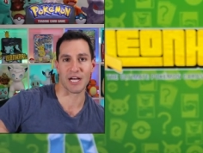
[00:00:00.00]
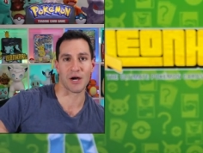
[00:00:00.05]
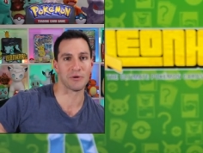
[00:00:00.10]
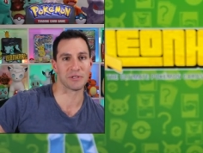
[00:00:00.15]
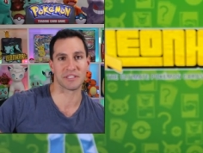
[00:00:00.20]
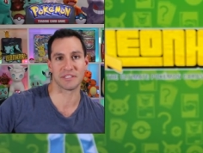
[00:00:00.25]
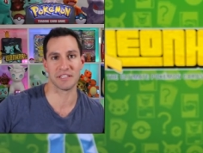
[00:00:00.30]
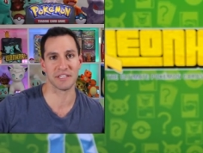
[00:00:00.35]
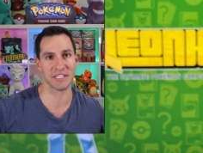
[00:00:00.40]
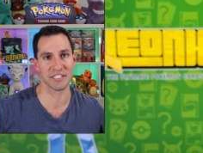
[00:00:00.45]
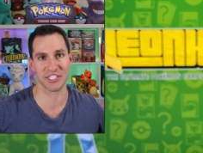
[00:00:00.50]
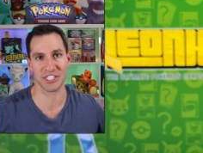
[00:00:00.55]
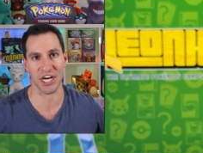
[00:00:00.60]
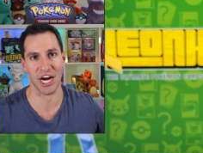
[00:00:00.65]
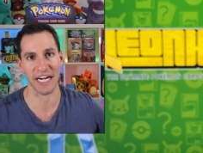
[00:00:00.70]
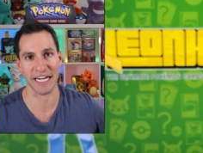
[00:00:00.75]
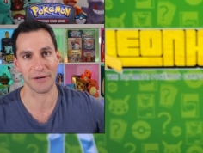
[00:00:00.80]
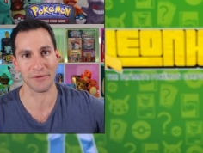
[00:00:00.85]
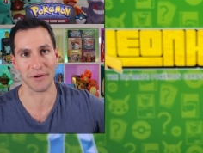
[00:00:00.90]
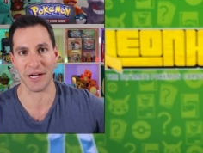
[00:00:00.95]
go with the
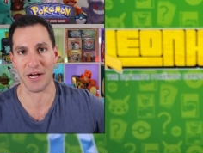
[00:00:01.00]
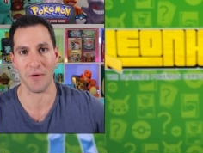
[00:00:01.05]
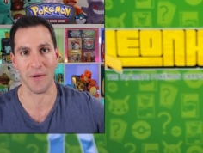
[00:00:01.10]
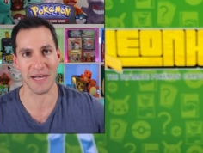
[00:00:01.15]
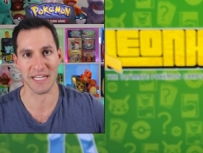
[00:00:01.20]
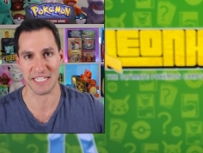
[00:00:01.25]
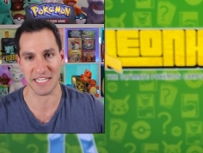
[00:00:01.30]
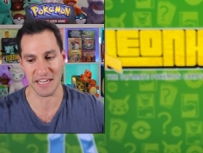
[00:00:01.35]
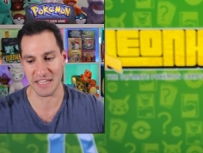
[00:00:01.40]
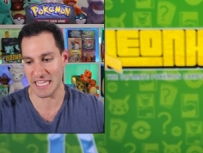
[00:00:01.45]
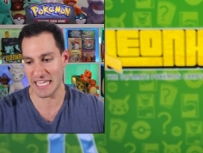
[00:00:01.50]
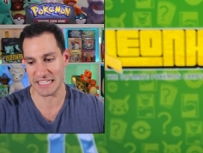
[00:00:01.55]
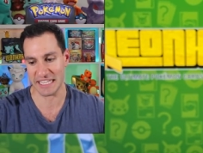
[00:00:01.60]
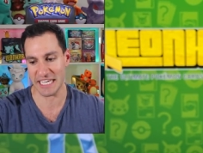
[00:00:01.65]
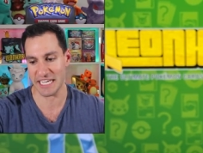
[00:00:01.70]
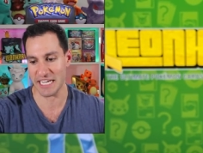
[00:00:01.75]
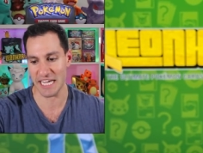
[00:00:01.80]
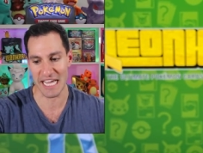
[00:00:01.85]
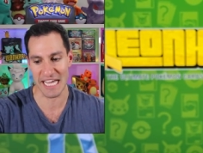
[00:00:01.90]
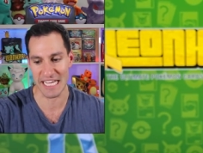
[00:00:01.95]
Shiny Rayquaza. That
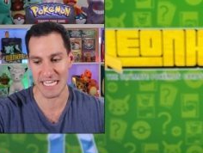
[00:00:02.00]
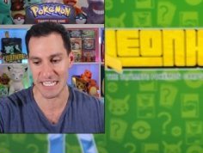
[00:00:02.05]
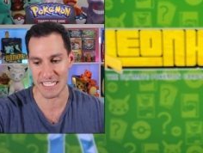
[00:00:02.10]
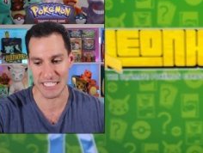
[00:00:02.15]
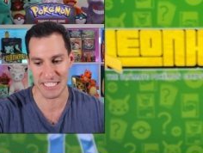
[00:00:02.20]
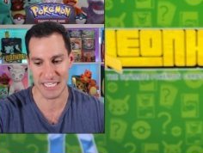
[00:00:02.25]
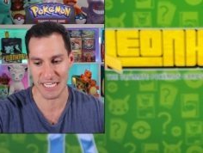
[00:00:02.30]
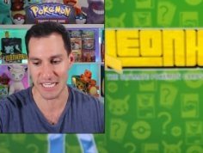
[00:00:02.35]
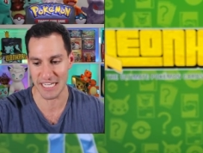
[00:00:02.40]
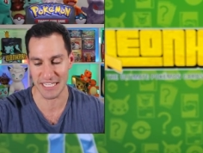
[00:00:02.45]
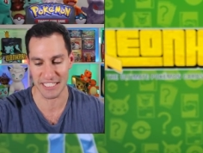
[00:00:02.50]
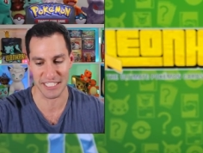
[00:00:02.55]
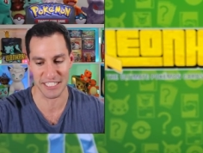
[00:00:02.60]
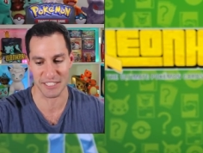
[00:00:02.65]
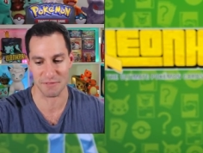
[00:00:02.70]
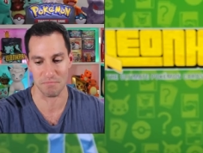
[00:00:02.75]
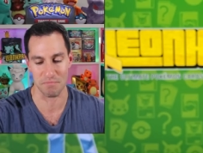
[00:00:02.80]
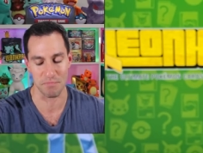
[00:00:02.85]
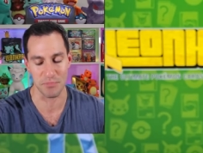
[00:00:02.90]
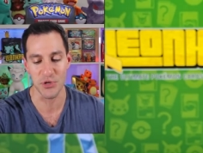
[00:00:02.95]
thing is
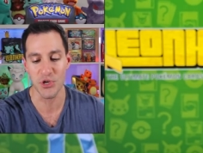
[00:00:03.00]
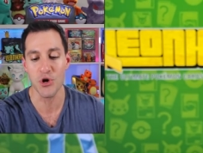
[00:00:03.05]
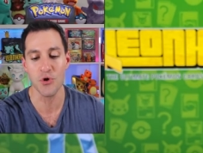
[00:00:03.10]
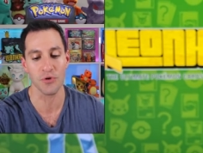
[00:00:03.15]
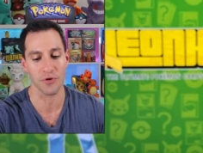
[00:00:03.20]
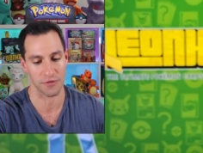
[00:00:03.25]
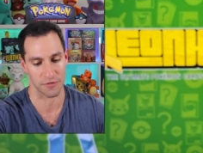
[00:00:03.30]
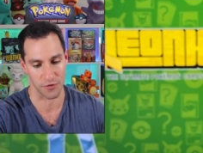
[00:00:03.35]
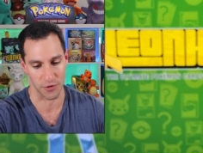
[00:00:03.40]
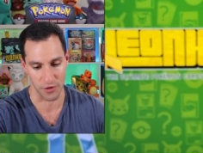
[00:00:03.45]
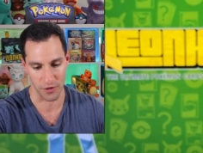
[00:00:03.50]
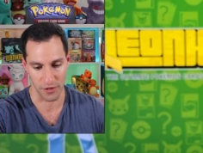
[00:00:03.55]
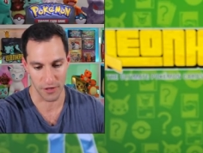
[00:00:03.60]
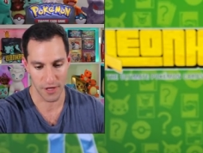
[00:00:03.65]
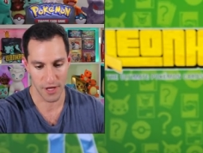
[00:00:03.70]
just beautiful.